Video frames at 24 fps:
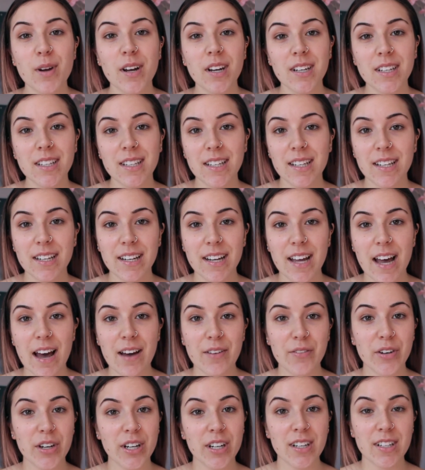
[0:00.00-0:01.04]
product that I
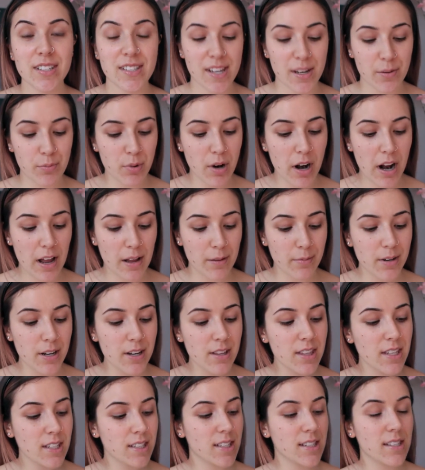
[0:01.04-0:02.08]
have here is a primer.
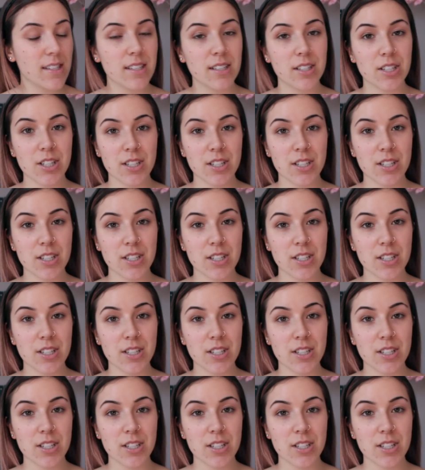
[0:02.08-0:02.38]
This is the